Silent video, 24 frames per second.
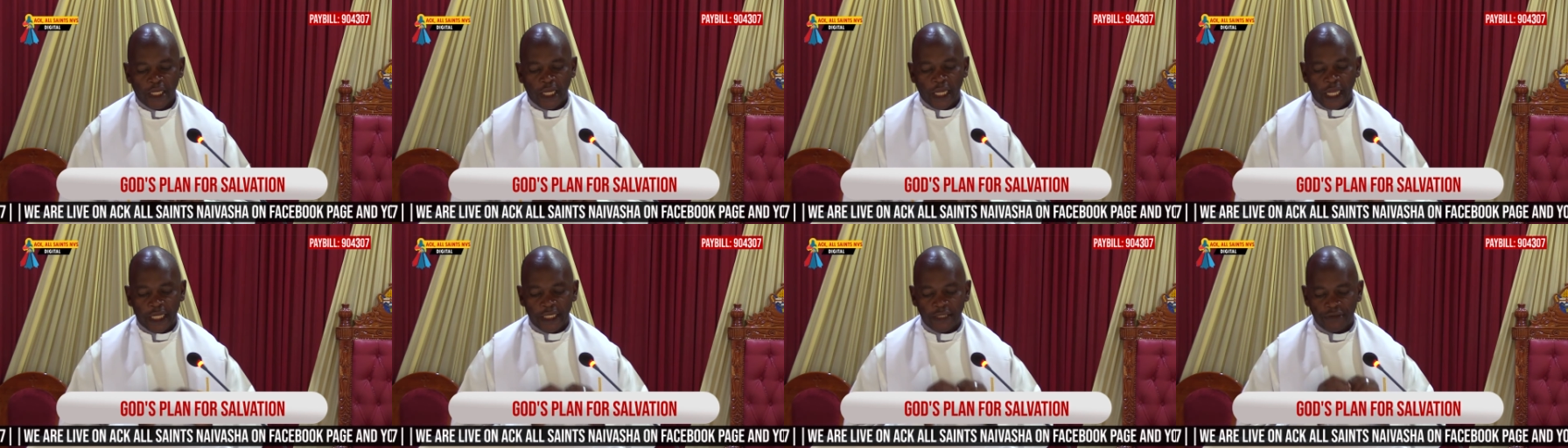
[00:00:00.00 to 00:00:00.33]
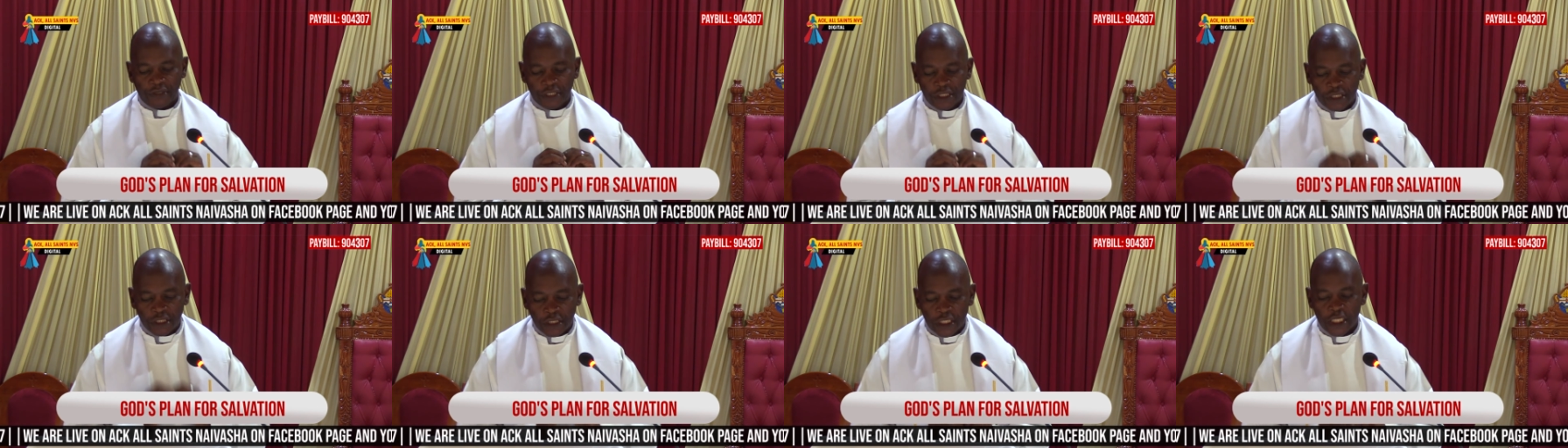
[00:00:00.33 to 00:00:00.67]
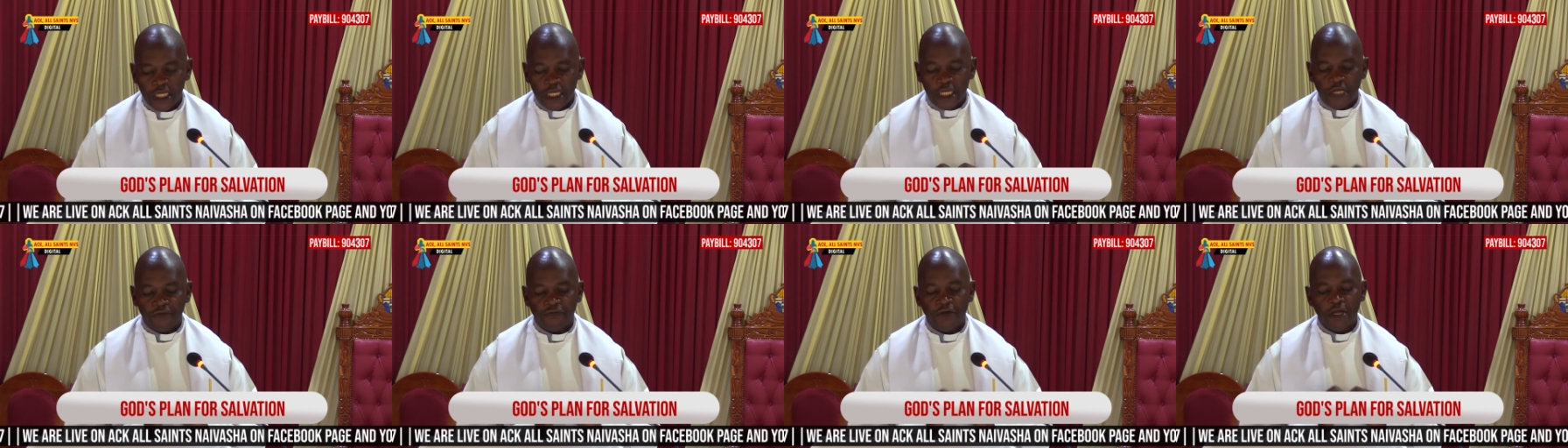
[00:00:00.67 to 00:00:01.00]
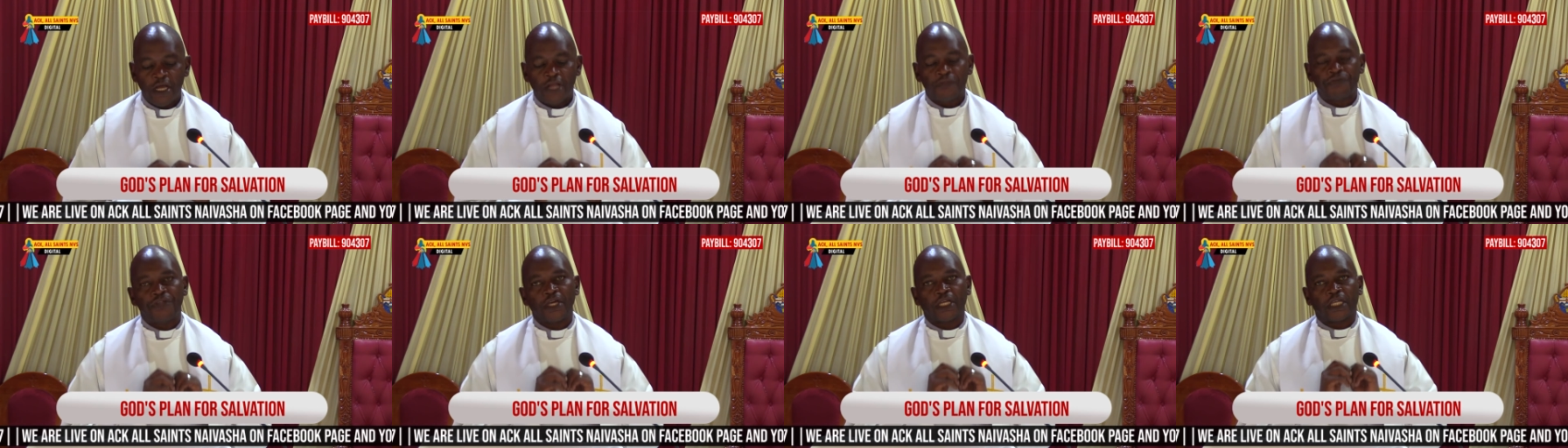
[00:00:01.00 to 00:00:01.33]
and
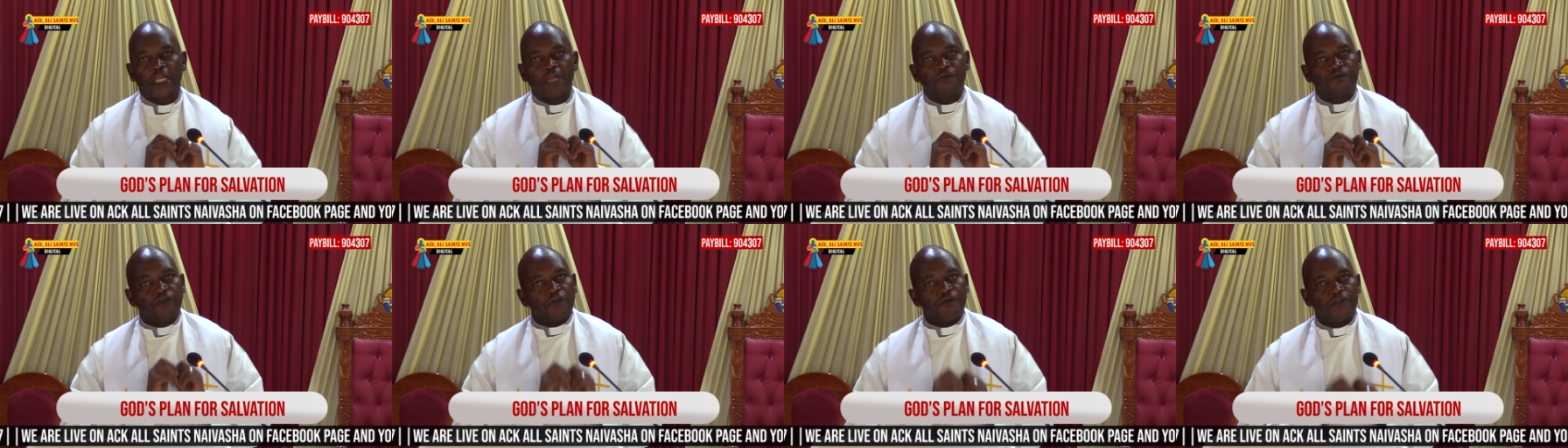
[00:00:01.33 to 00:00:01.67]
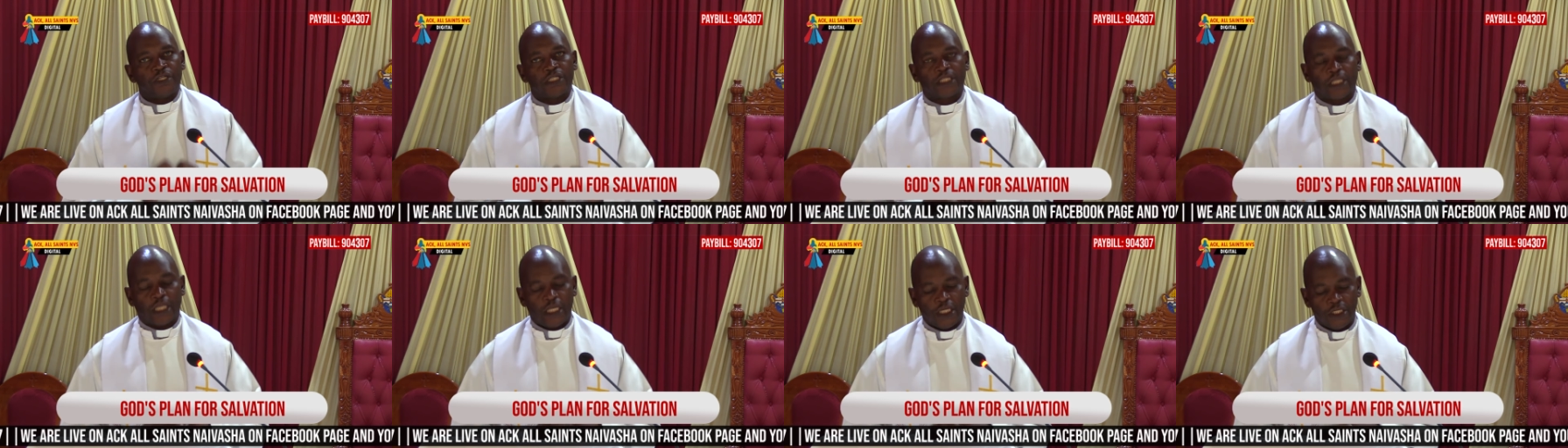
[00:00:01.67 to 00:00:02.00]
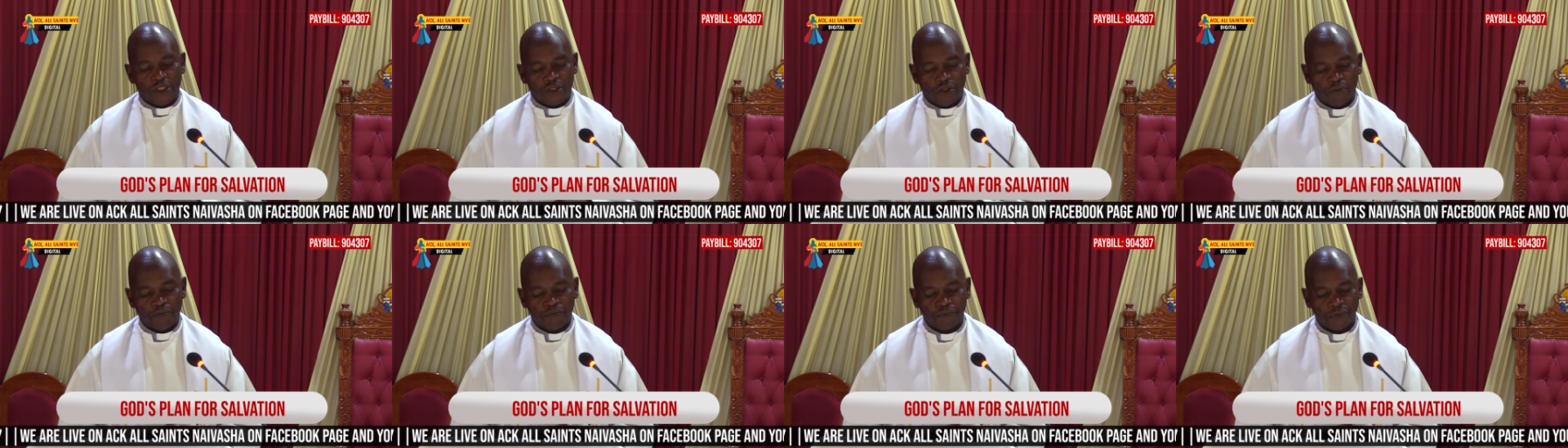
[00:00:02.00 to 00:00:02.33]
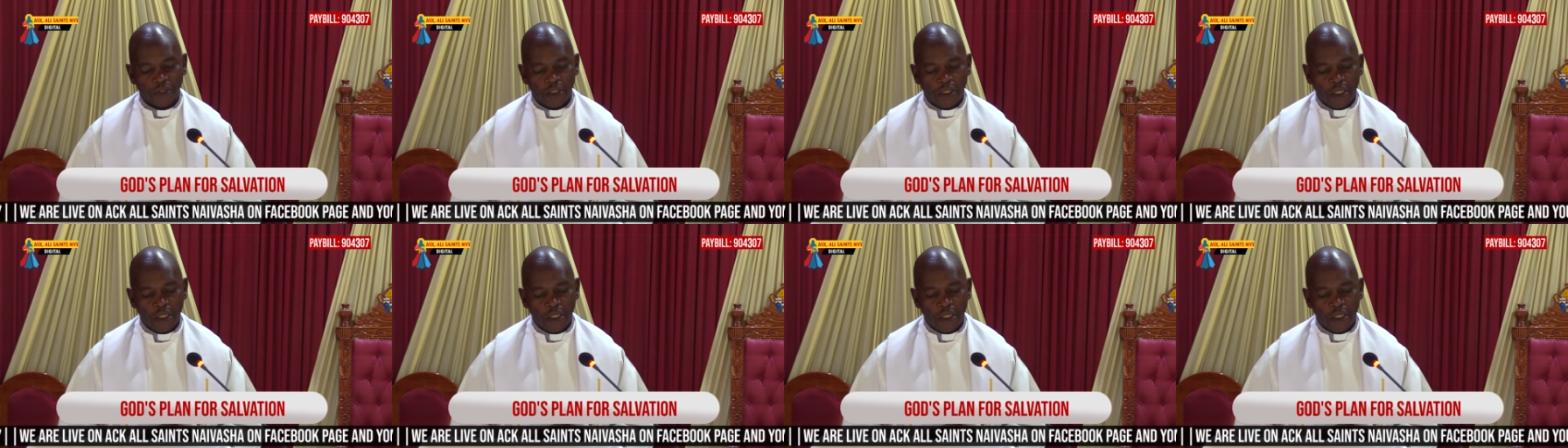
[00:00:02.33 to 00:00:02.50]
receive the gift of his kingdom.